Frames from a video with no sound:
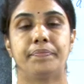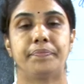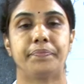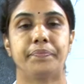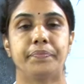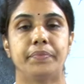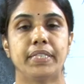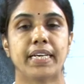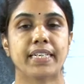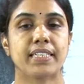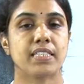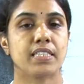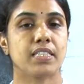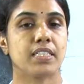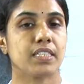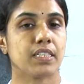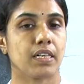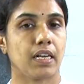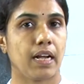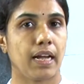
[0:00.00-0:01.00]

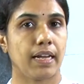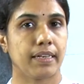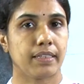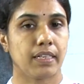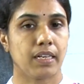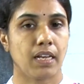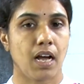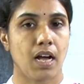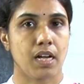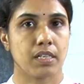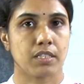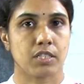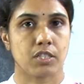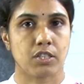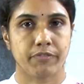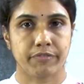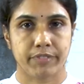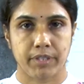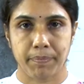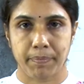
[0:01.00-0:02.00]
Next and the last
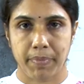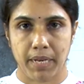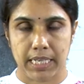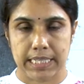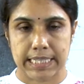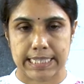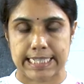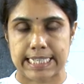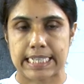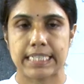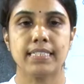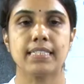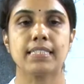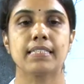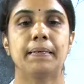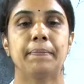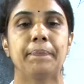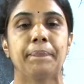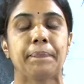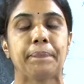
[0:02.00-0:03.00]
of the past tense,
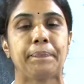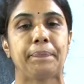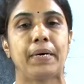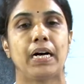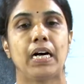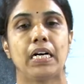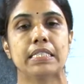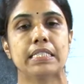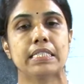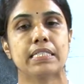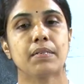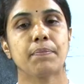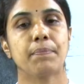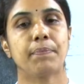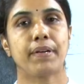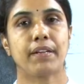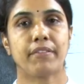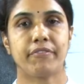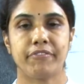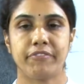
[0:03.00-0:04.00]
past
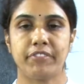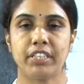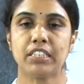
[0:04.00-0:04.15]
perfect